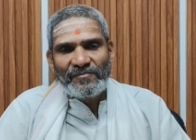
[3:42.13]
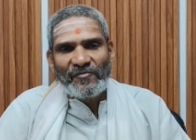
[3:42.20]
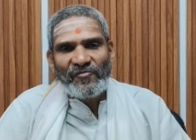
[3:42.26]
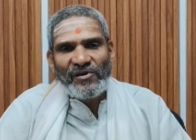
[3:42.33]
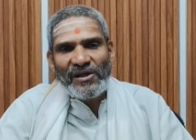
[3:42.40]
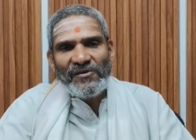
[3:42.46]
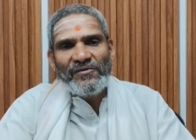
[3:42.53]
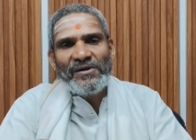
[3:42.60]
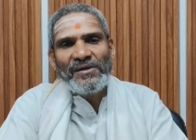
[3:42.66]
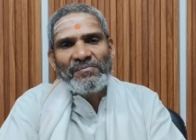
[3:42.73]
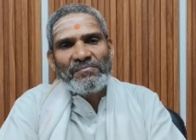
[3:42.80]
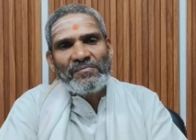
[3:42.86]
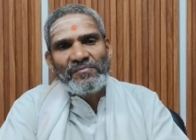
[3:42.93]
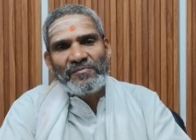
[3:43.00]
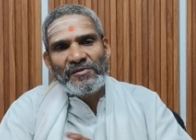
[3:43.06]

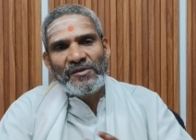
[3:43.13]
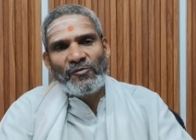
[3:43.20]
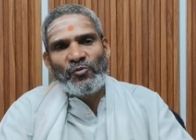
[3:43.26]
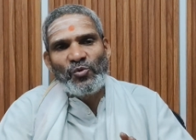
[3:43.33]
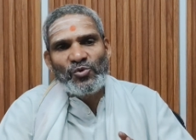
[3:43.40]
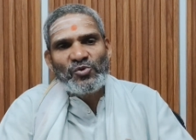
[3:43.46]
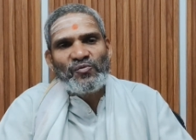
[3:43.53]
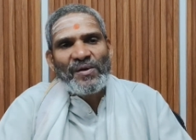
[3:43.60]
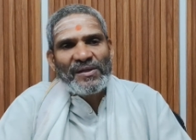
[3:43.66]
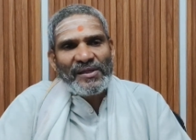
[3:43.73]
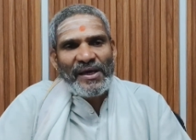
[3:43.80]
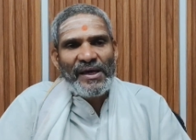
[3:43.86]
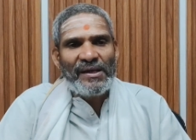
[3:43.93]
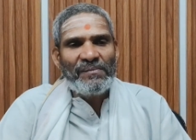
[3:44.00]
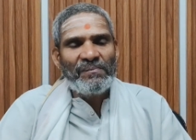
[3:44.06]
Wherever the wounds were
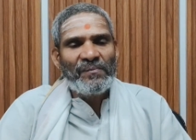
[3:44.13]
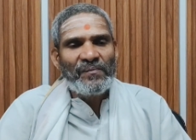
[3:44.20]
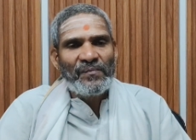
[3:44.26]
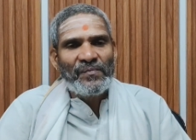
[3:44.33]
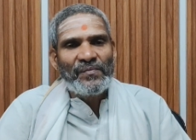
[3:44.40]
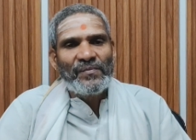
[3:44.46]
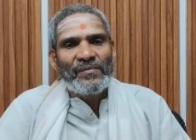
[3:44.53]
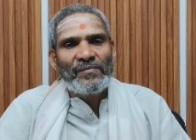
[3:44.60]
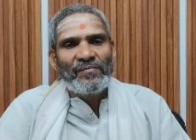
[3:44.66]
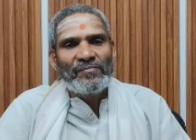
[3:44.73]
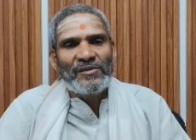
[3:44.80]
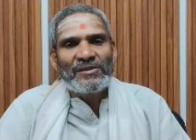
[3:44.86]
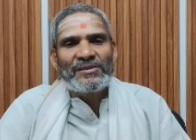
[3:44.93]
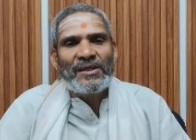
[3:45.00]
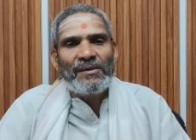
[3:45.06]
there,
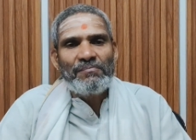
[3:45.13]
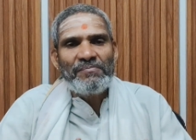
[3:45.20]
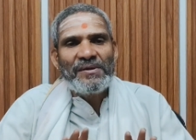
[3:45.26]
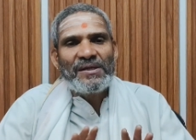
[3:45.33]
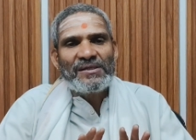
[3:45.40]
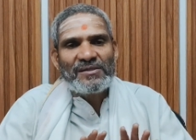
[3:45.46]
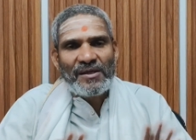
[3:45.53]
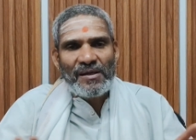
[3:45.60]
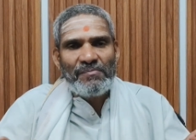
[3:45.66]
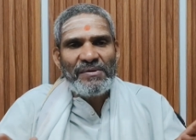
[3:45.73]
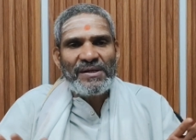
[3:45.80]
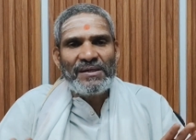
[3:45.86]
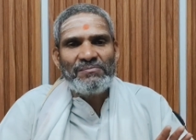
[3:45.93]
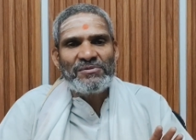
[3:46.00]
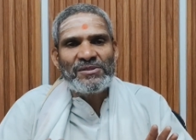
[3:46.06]
the skin
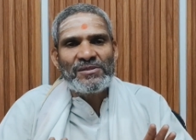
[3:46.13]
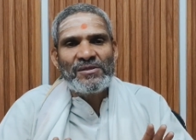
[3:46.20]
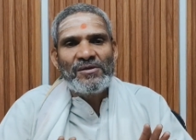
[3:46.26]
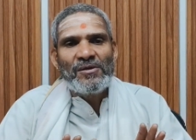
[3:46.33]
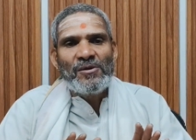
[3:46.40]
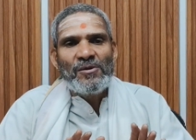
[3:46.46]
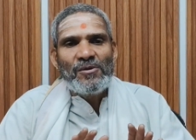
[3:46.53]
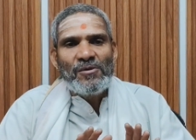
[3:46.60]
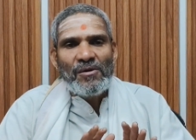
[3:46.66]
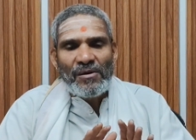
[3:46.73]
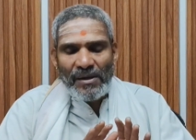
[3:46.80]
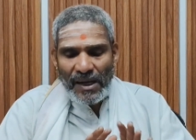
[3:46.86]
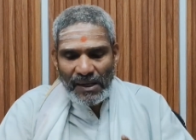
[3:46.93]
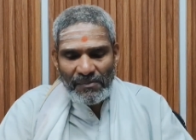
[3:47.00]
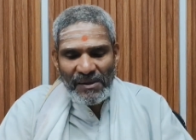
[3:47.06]
becomes
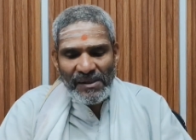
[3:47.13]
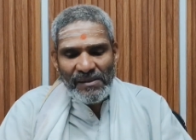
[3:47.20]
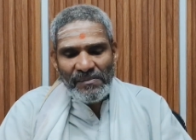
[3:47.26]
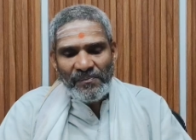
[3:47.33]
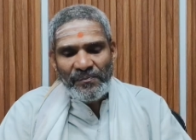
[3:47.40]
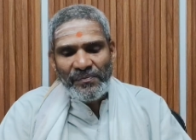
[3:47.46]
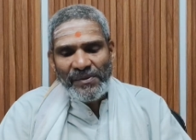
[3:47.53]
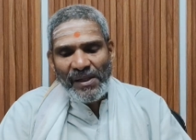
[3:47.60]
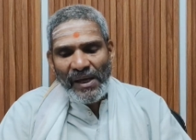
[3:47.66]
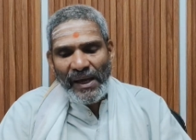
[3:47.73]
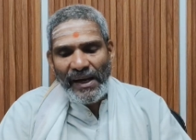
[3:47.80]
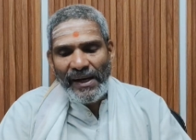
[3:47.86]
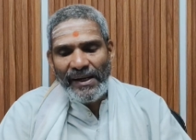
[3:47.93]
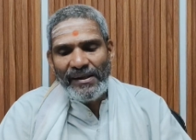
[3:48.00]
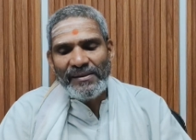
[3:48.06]
normal
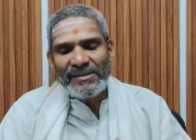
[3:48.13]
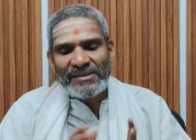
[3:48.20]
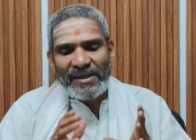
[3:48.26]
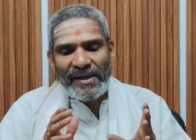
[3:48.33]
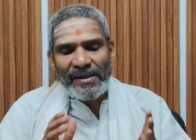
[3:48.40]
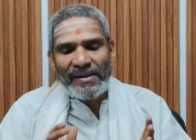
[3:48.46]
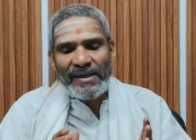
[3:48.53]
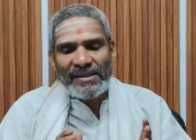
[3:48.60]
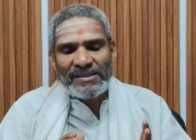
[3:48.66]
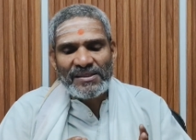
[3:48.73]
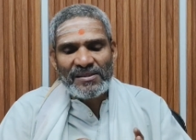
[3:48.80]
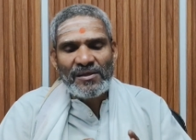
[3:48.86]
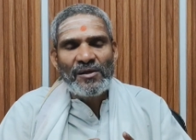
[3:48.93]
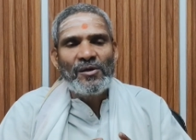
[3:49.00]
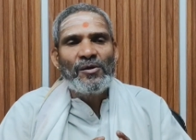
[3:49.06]
and the skin
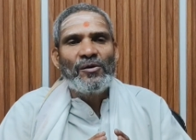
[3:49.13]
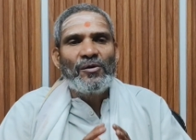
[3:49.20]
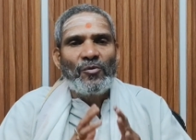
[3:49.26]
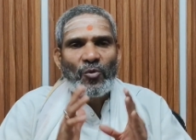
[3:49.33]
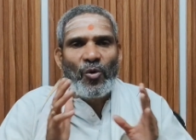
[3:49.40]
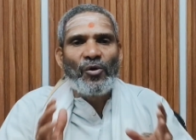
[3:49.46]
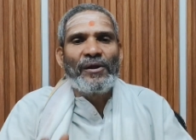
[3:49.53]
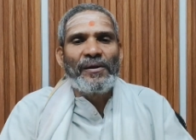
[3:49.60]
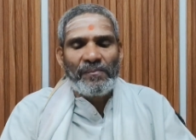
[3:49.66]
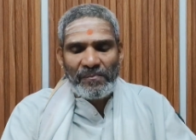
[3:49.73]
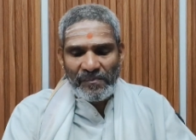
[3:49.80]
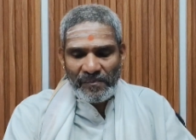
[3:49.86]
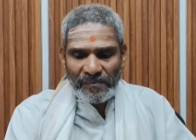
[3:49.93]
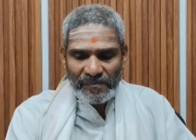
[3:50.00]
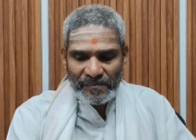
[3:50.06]
gets glory.
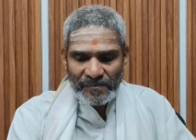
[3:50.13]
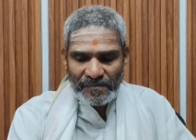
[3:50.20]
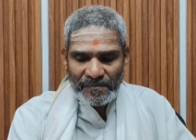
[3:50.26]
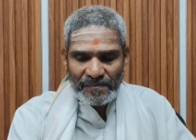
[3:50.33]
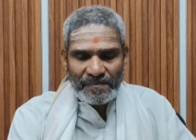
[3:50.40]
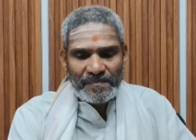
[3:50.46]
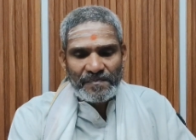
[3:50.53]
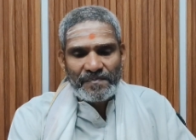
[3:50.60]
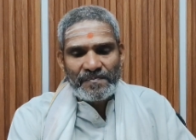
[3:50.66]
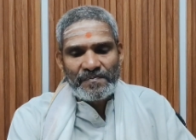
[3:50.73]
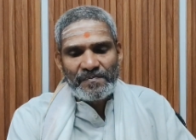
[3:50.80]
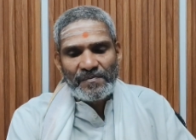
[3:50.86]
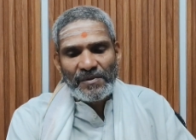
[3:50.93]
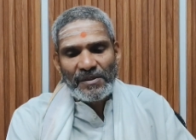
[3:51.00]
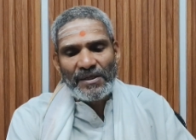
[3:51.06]

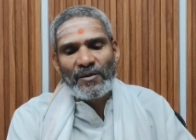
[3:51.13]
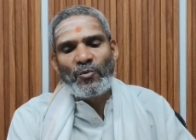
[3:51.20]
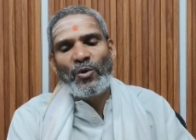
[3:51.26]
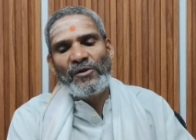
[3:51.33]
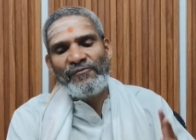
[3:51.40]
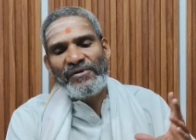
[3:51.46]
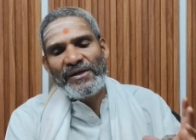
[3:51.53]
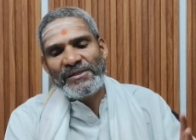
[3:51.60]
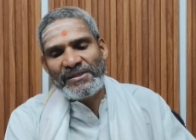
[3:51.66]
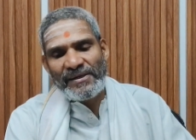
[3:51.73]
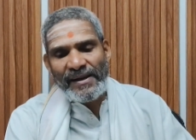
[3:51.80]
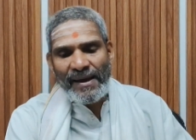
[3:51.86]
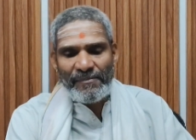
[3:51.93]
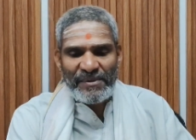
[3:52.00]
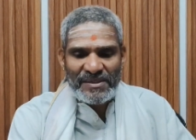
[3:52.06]
The glorification
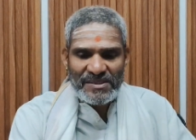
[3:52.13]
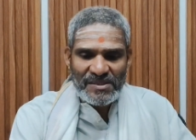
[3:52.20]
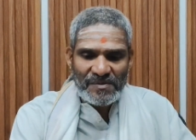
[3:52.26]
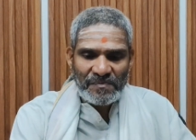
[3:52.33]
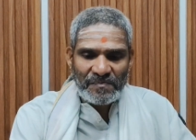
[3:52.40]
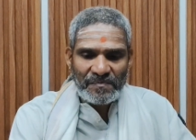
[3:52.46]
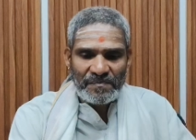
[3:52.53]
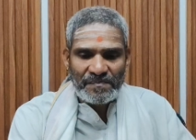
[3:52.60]
happens.